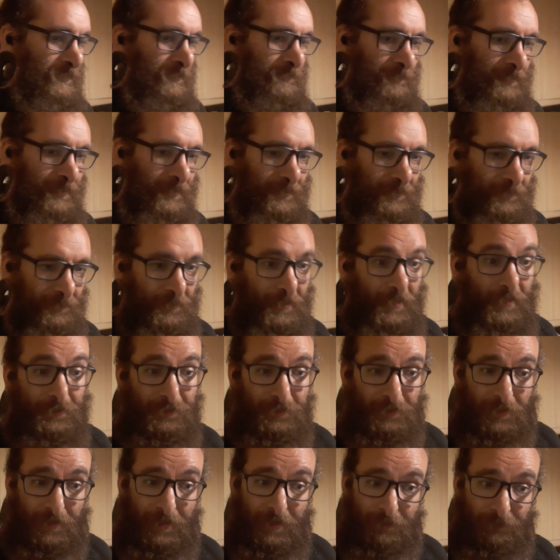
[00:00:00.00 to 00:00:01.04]
yeah, as
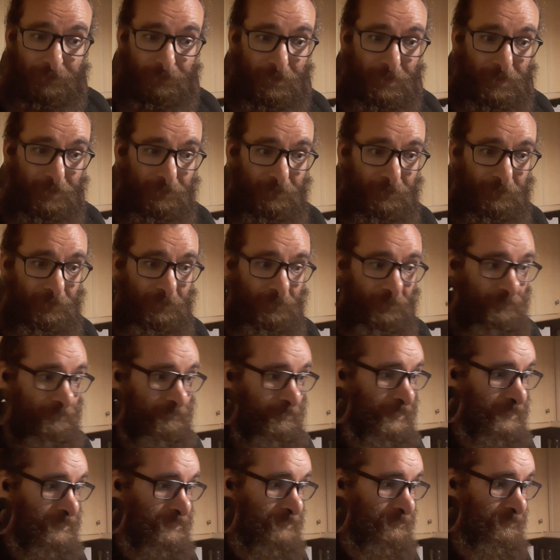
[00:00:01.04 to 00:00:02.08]
I have
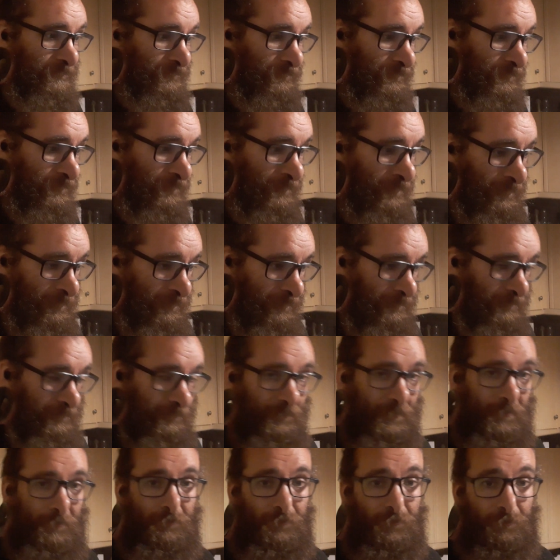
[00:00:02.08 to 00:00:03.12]
mentioned before,
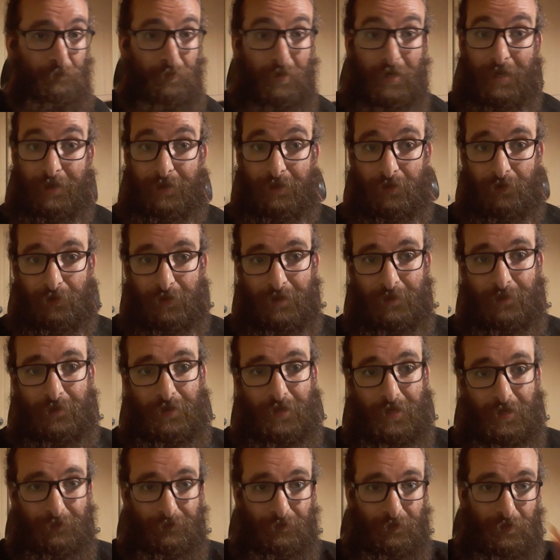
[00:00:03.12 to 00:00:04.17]
I'm planning on in the
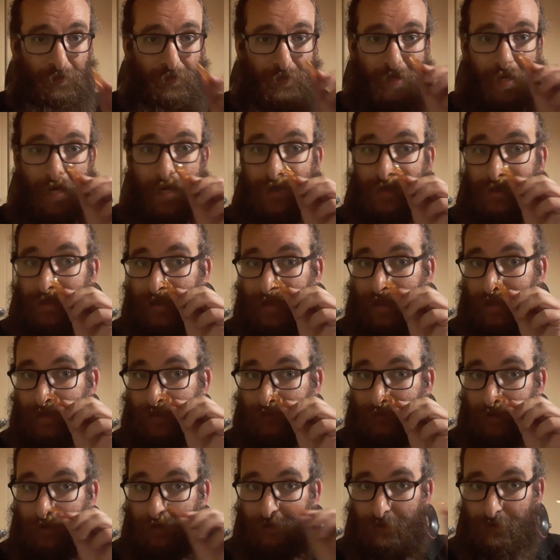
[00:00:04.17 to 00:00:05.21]
near future actually getting
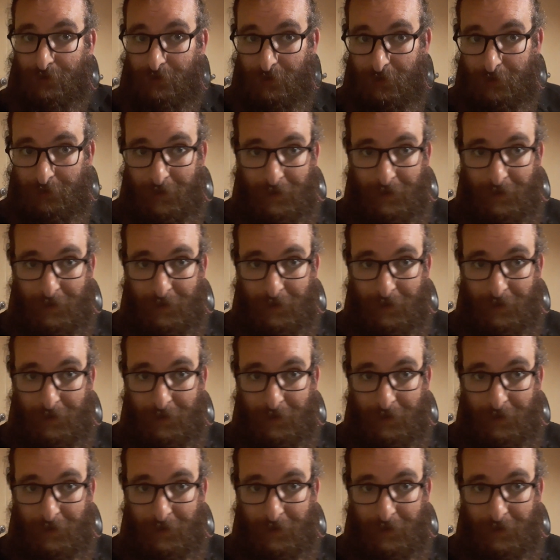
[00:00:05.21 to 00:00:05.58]
my nostrils